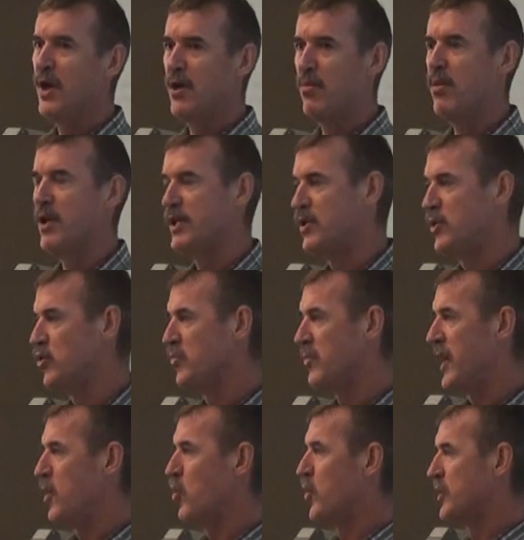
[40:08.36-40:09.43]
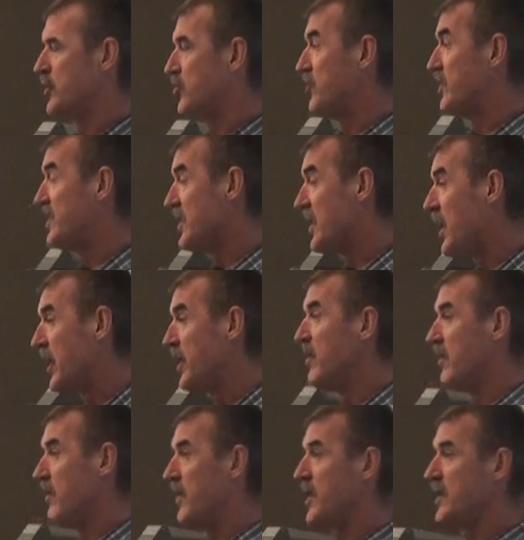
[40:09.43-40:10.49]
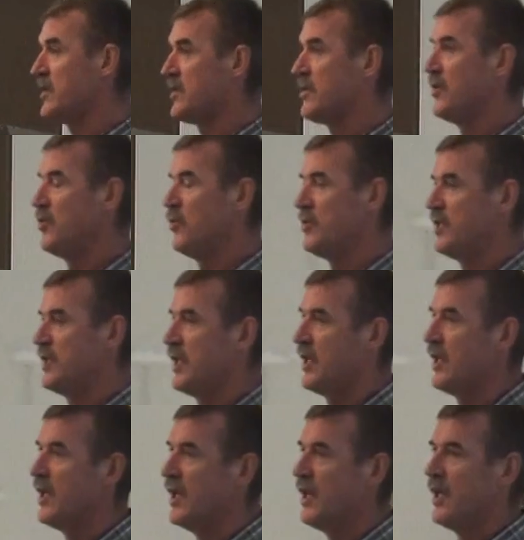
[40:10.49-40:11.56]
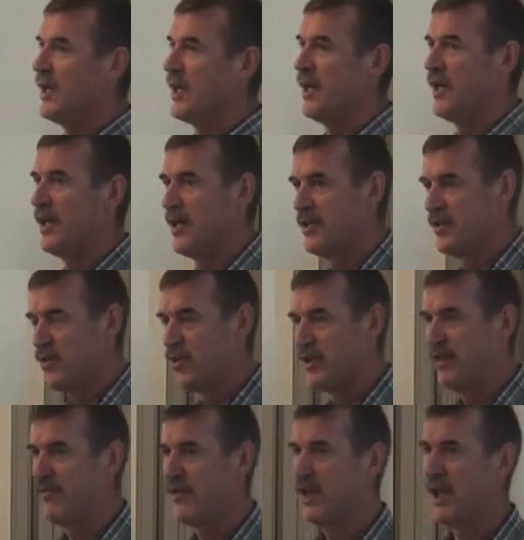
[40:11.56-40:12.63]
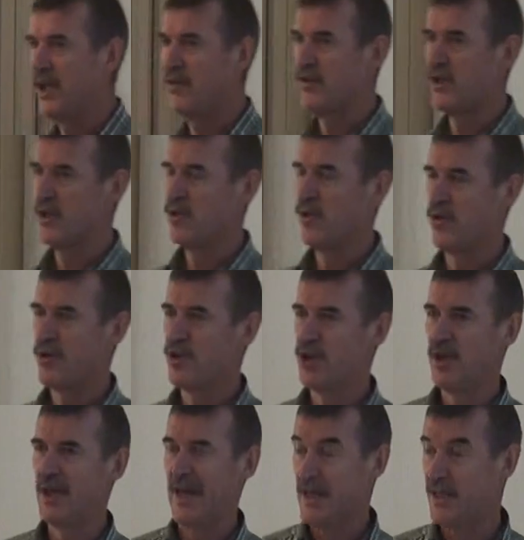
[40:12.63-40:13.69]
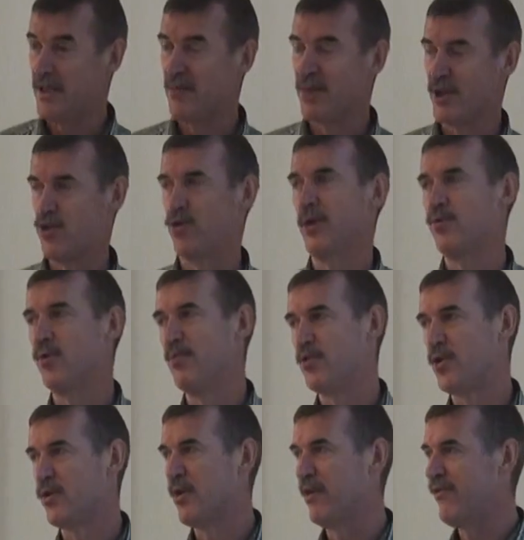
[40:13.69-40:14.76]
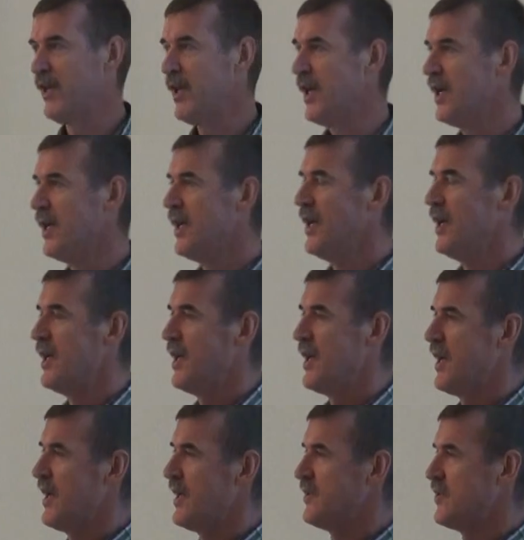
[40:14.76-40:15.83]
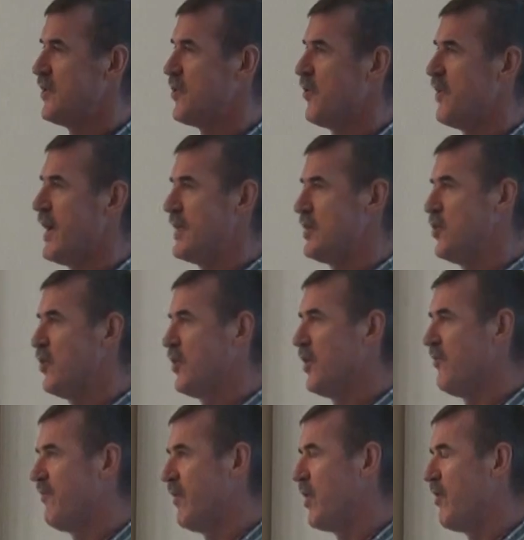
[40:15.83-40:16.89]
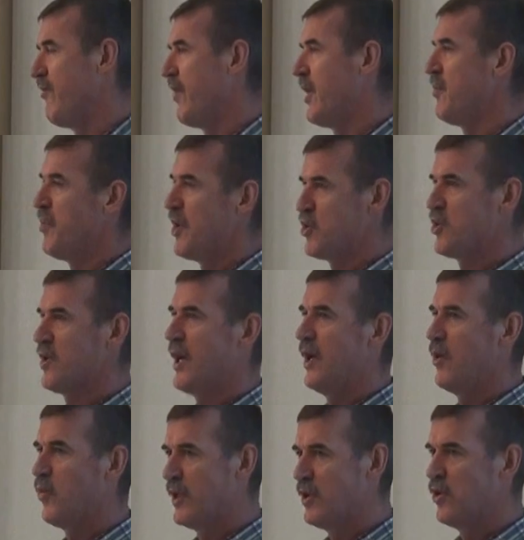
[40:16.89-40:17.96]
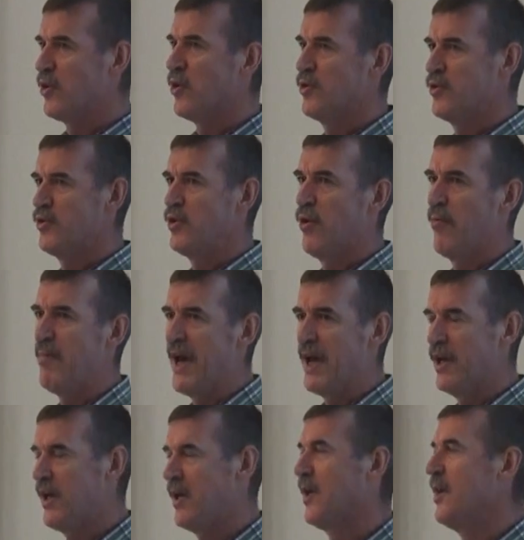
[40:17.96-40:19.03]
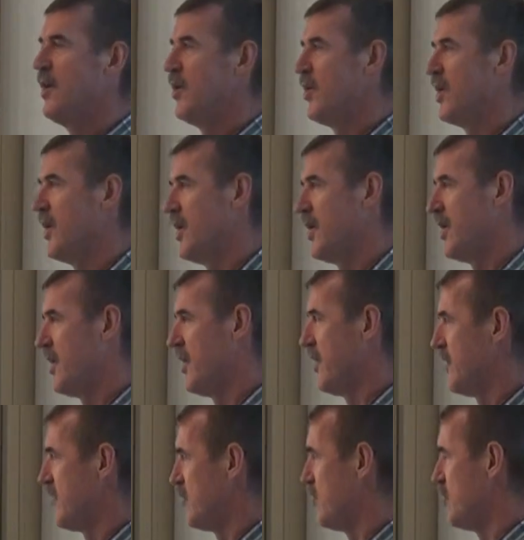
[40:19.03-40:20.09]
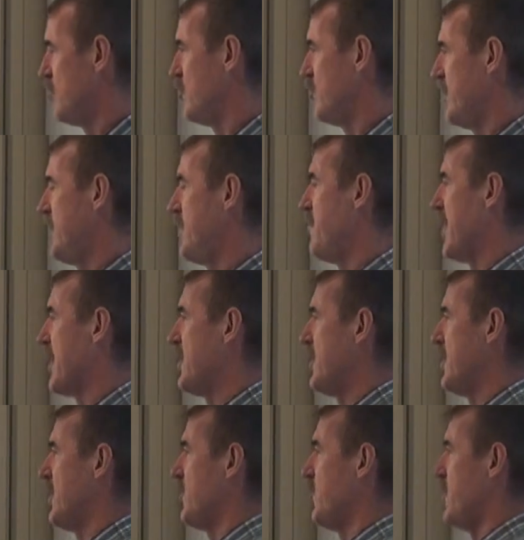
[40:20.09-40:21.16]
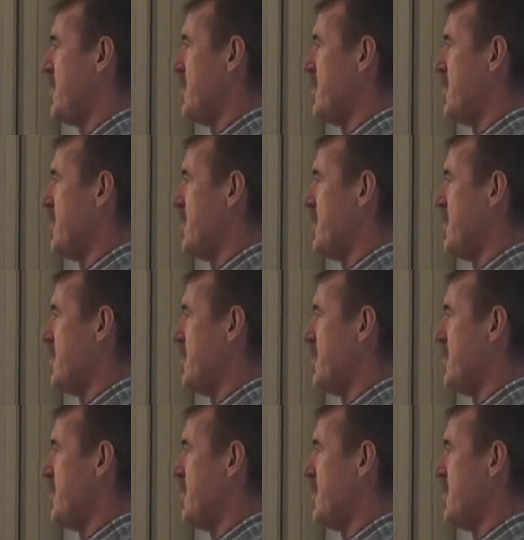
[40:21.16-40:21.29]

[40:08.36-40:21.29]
but you may want to sign this using certificate technology, asymmetric cryptography, and so that you can verify, much like when you go to your bank to do e-banking with